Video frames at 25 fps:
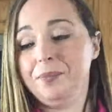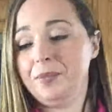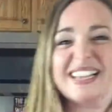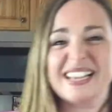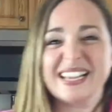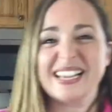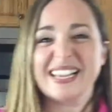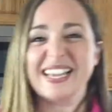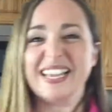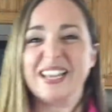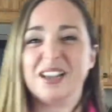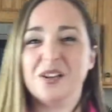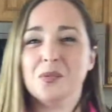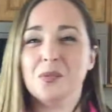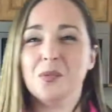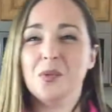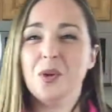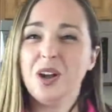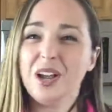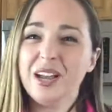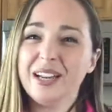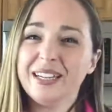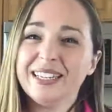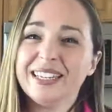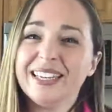Thinking,
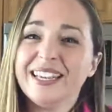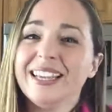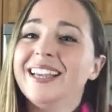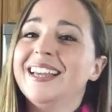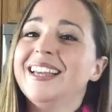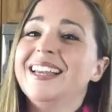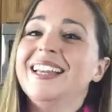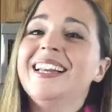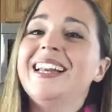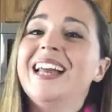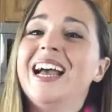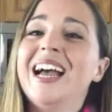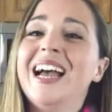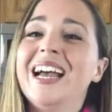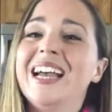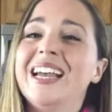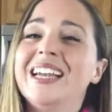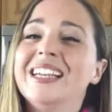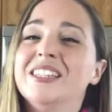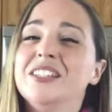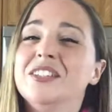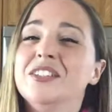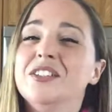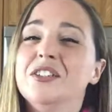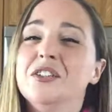what can I
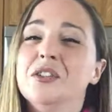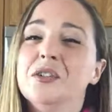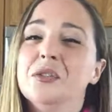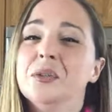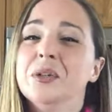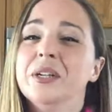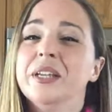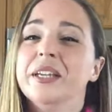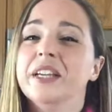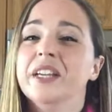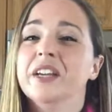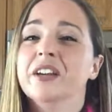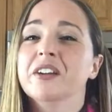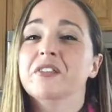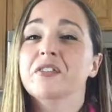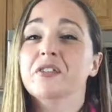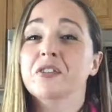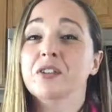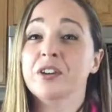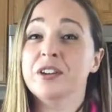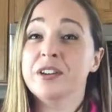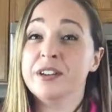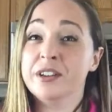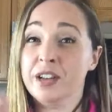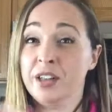do here for
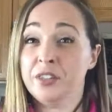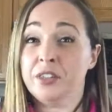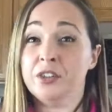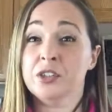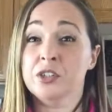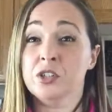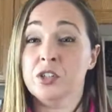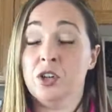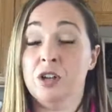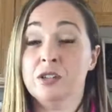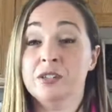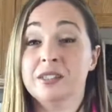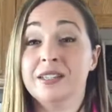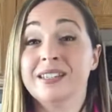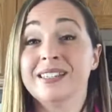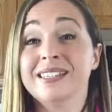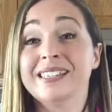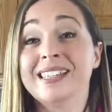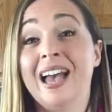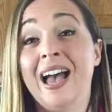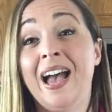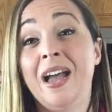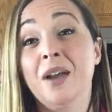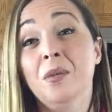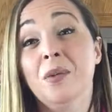another sauce? Because
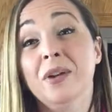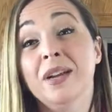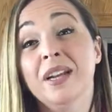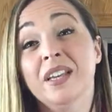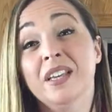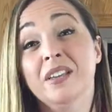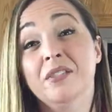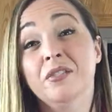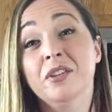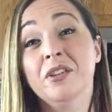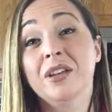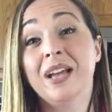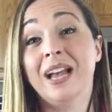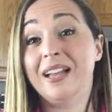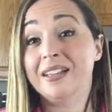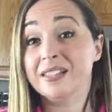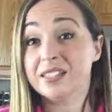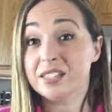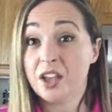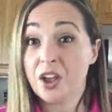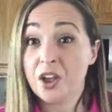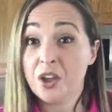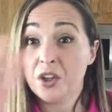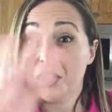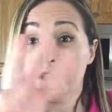I want to give you guys
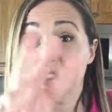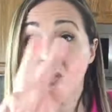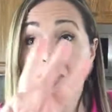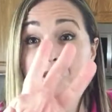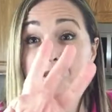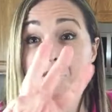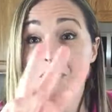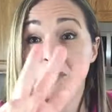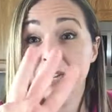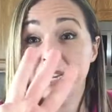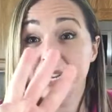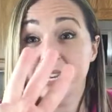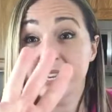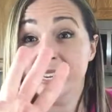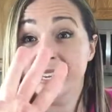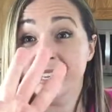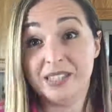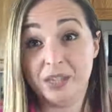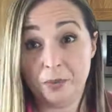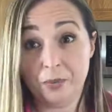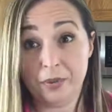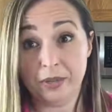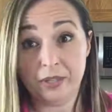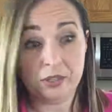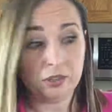3
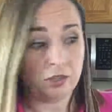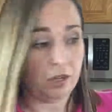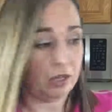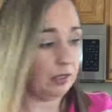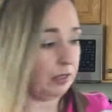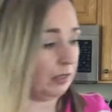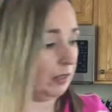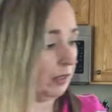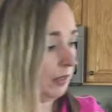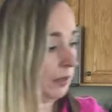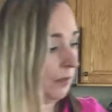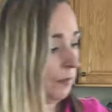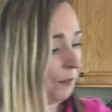dipping sauces.